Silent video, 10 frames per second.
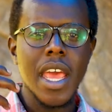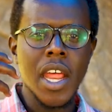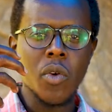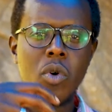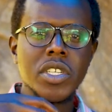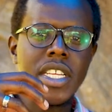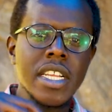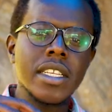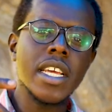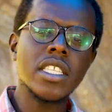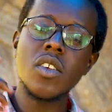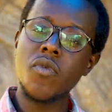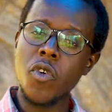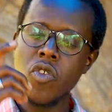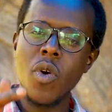and what he intends
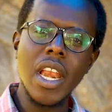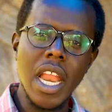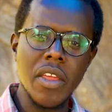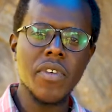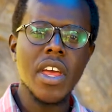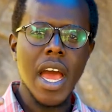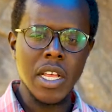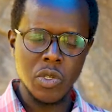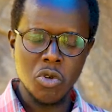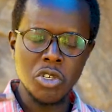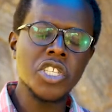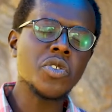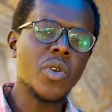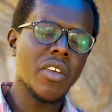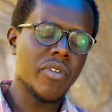for your life as you
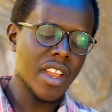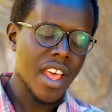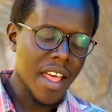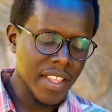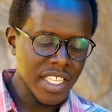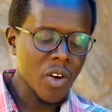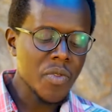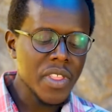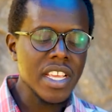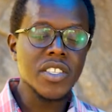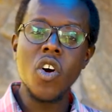continue living? The second thing is